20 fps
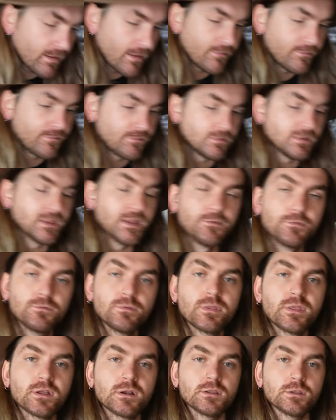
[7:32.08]
I've lived
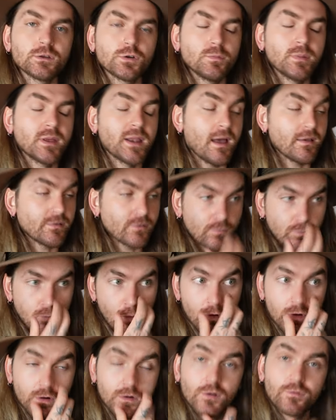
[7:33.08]
with it a little bit, as I've
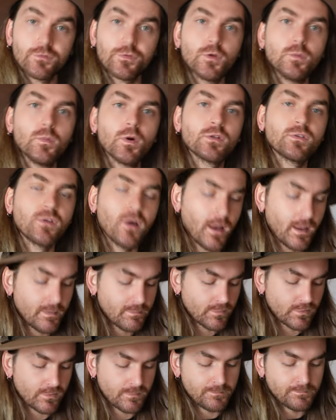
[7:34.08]
worn it a few more
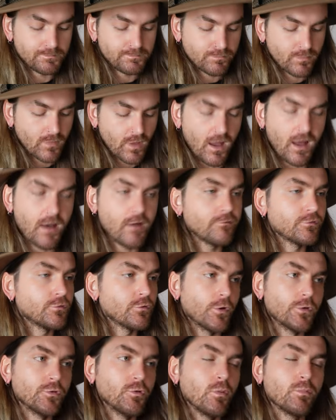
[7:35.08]
times, I have
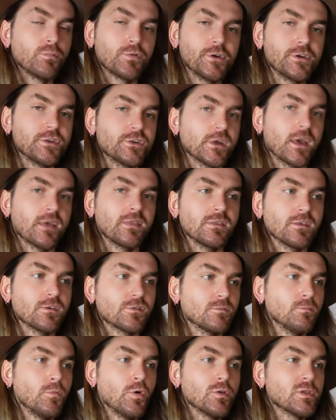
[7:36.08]
grown to appreciate
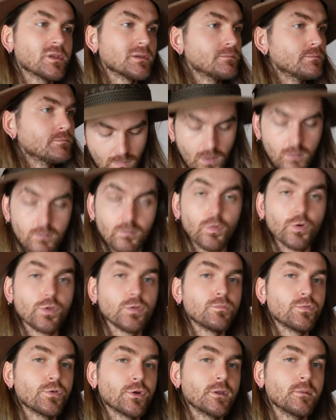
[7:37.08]
this more than more
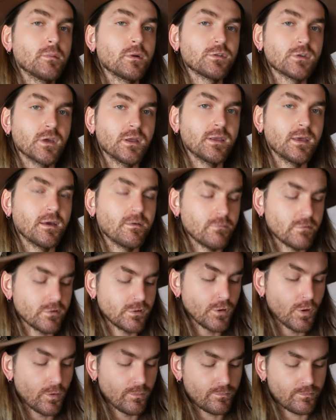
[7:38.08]
than pretty much any other
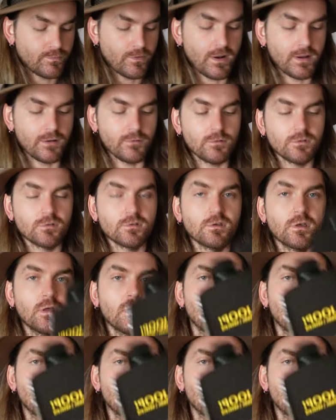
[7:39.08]
Joop fragrance.